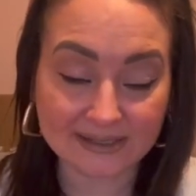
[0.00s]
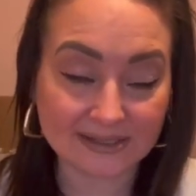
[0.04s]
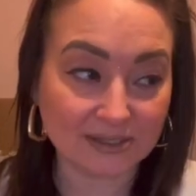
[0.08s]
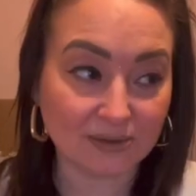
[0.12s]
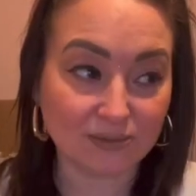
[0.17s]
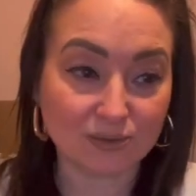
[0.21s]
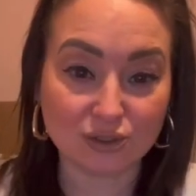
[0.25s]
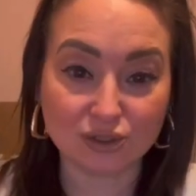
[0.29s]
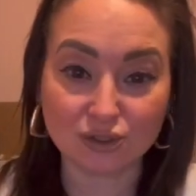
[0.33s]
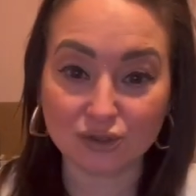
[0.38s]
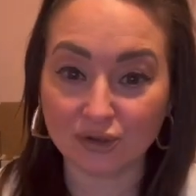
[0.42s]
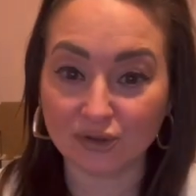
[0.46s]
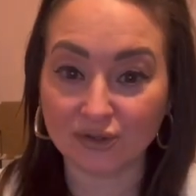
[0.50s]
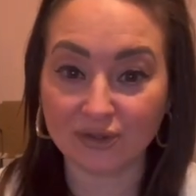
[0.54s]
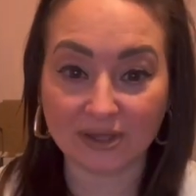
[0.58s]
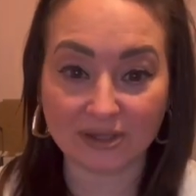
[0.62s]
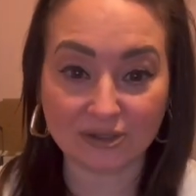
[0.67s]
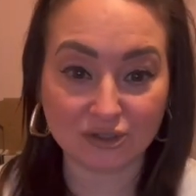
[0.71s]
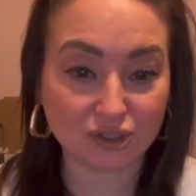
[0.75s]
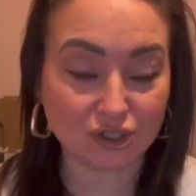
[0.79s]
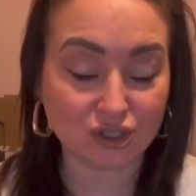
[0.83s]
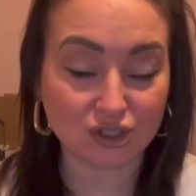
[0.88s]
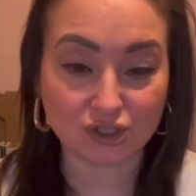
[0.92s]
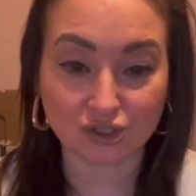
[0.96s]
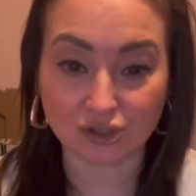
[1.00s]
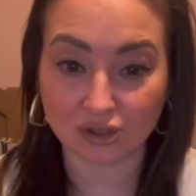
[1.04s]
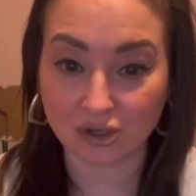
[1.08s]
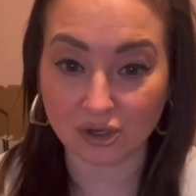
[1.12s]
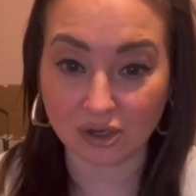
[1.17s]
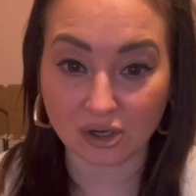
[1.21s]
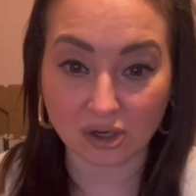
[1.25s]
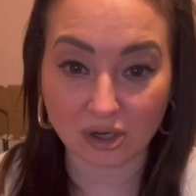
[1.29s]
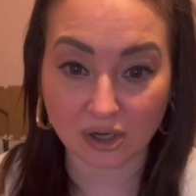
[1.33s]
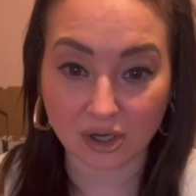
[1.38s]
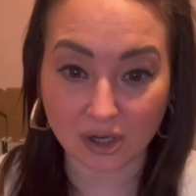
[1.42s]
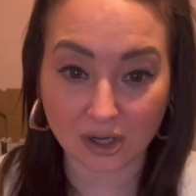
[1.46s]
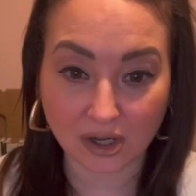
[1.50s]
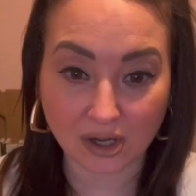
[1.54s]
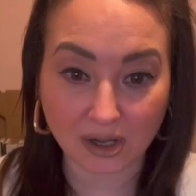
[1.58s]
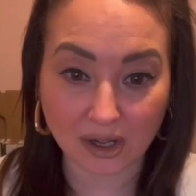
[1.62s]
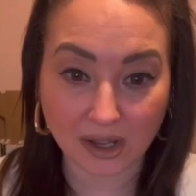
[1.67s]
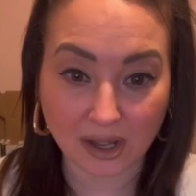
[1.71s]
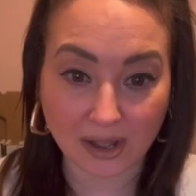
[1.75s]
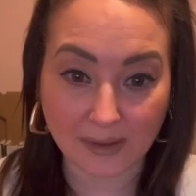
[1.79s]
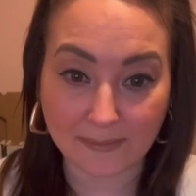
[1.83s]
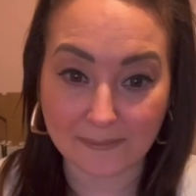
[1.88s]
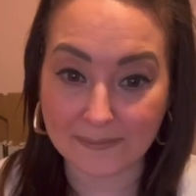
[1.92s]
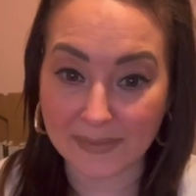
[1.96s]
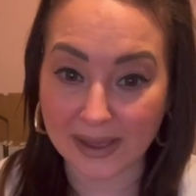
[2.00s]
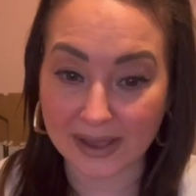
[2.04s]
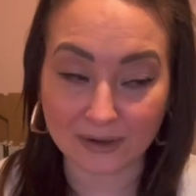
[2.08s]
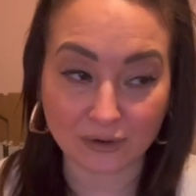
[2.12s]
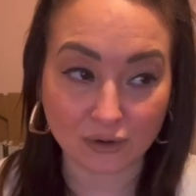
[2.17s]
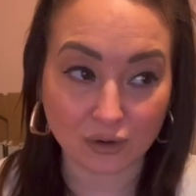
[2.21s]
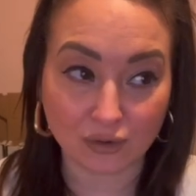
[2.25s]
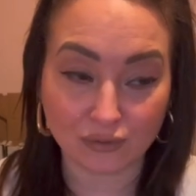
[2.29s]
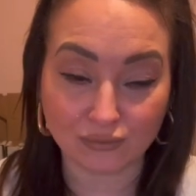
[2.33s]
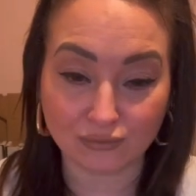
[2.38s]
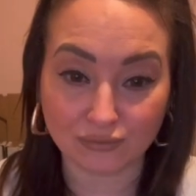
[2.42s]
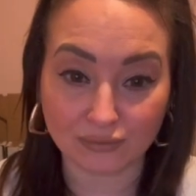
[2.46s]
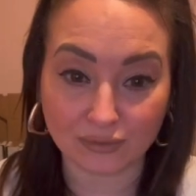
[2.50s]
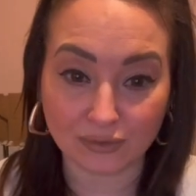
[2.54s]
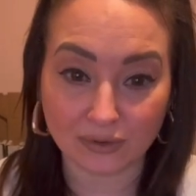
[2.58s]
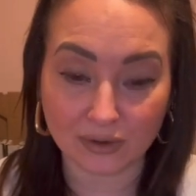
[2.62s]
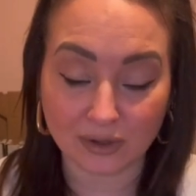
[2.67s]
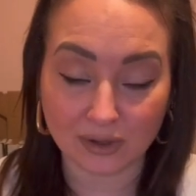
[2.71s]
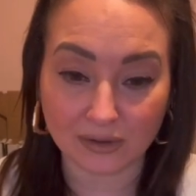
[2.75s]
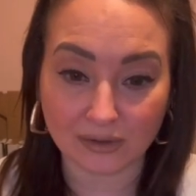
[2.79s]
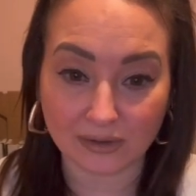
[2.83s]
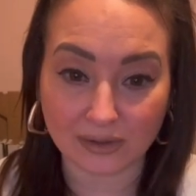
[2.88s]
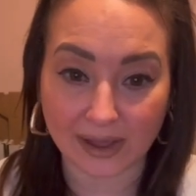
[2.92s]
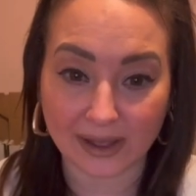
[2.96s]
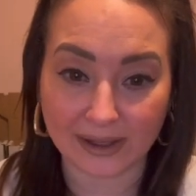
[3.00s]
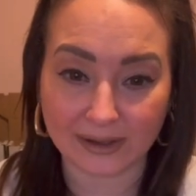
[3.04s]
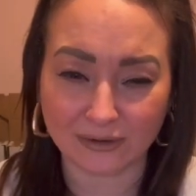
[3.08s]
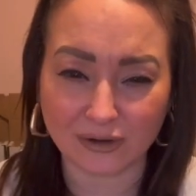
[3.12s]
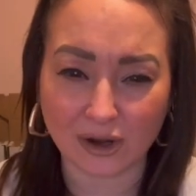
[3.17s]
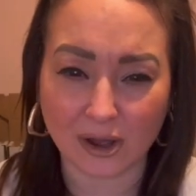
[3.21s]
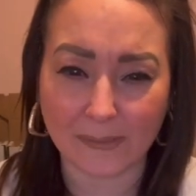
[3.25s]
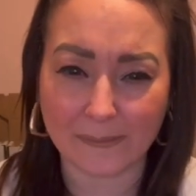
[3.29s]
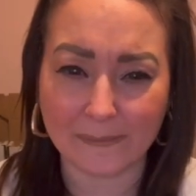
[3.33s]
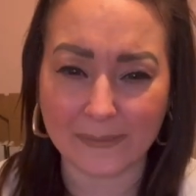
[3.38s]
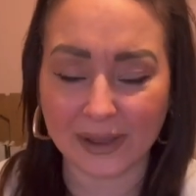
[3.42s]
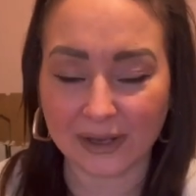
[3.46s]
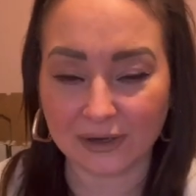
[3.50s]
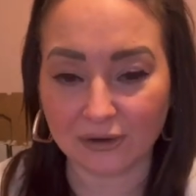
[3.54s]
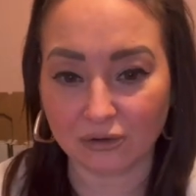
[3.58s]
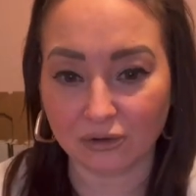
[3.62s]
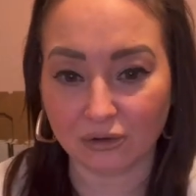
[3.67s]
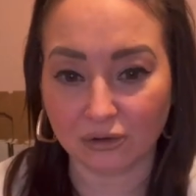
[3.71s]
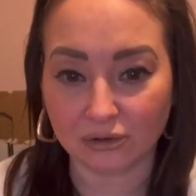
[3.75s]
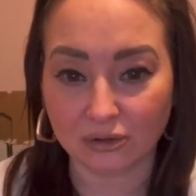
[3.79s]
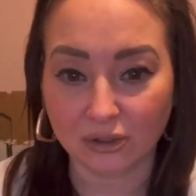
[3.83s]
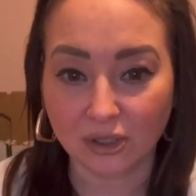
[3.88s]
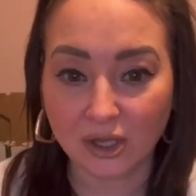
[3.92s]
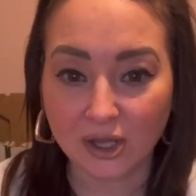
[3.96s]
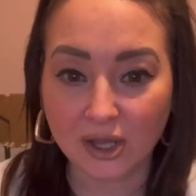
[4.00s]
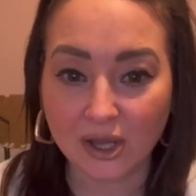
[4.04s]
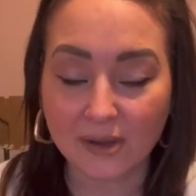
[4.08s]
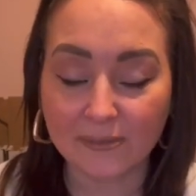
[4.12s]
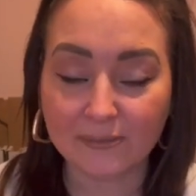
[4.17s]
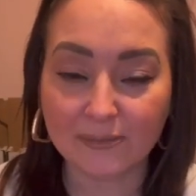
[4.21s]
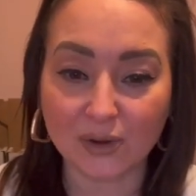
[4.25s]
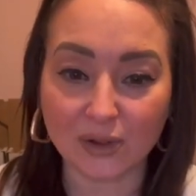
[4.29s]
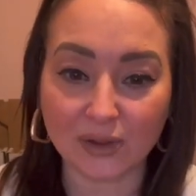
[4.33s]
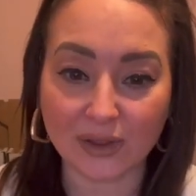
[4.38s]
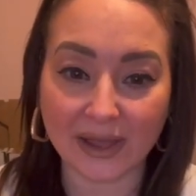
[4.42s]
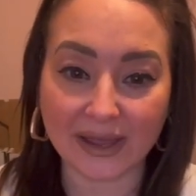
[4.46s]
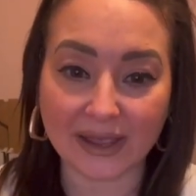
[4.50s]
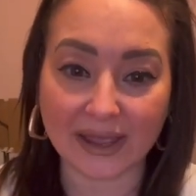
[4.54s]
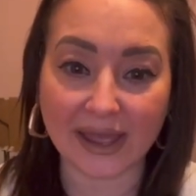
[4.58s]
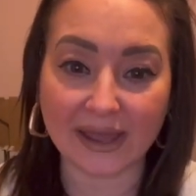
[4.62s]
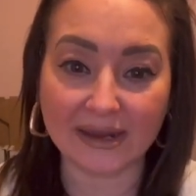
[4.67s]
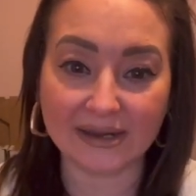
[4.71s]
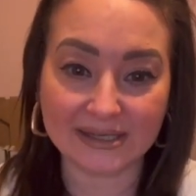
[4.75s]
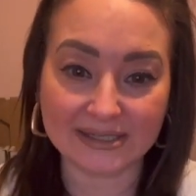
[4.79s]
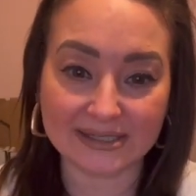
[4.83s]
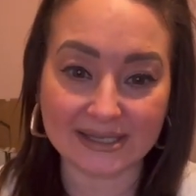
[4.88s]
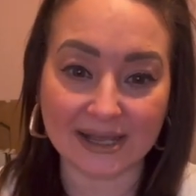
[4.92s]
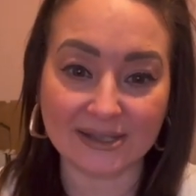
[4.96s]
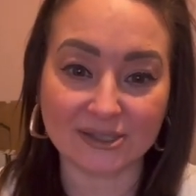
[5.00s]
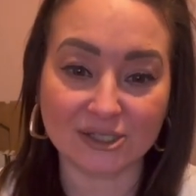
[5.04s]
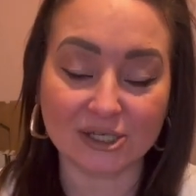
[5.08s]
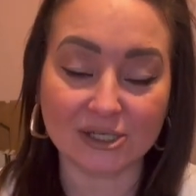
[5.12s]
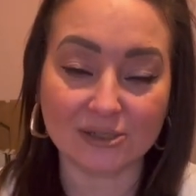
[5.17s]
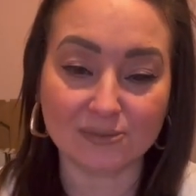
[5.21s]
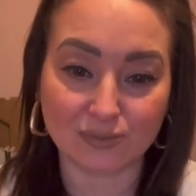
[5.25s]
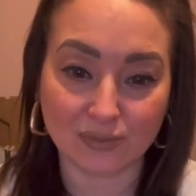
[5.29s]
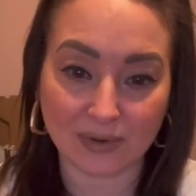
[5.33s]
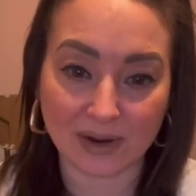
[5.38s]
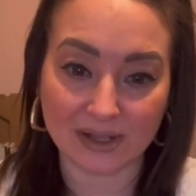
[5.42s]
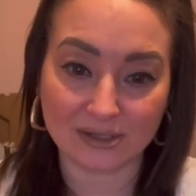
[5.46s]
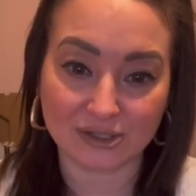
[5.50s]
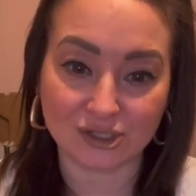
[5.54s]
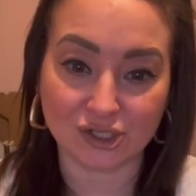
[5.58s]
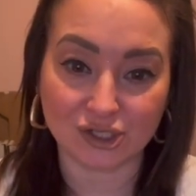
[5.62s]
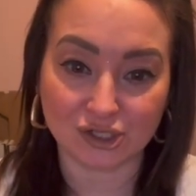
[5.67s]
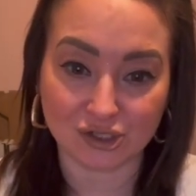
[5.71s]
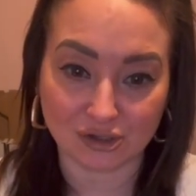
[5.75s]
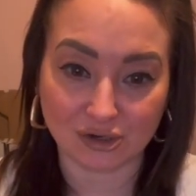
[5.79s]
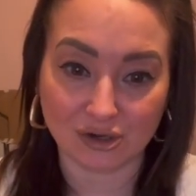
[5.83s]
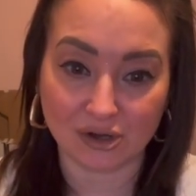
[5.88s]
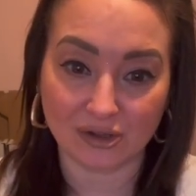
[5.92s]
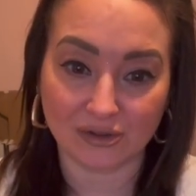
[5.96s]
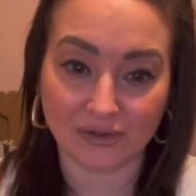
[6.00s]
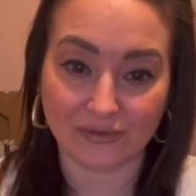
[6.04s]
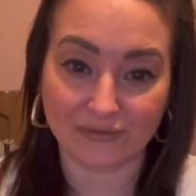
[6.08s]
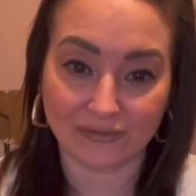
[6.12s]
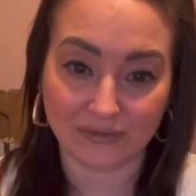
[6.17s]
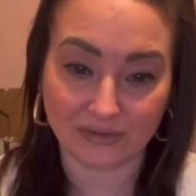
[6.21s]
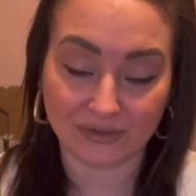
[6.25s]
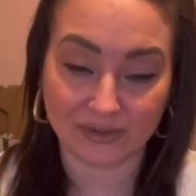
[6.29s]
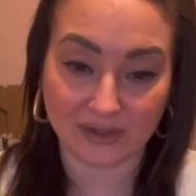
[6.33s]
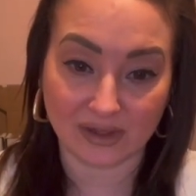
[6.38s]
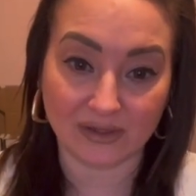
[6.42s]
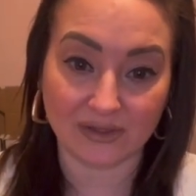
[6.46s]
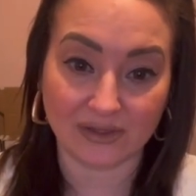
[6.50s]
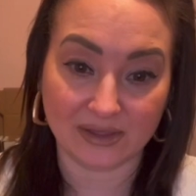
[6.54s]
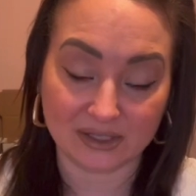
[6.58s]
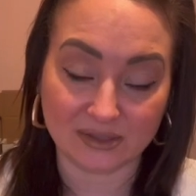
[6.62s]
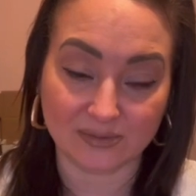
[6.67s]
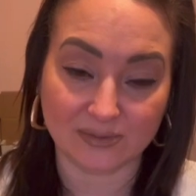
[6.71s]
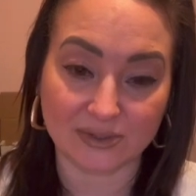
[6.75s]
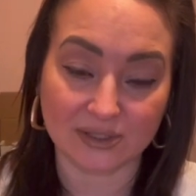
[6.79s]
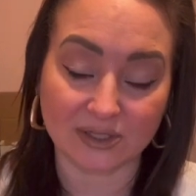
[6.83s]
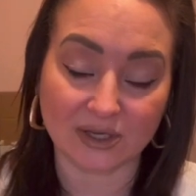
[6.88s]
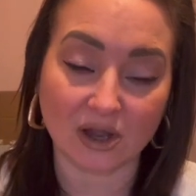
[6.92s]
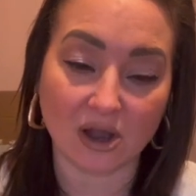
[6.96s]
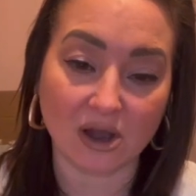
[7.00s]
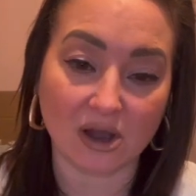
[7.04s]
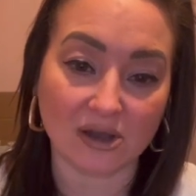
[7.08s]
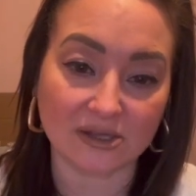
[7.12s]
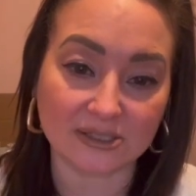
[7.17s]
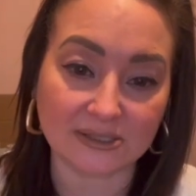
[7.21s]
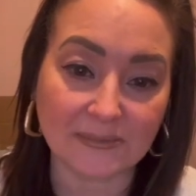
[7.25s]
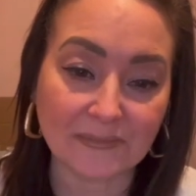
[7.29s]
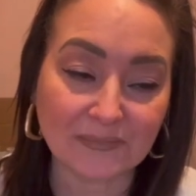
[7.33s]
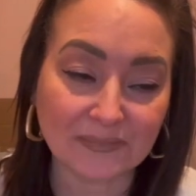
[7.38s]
There was nothing to show a mental, like not a mental, but like any signs on his brain to show that this was the cause.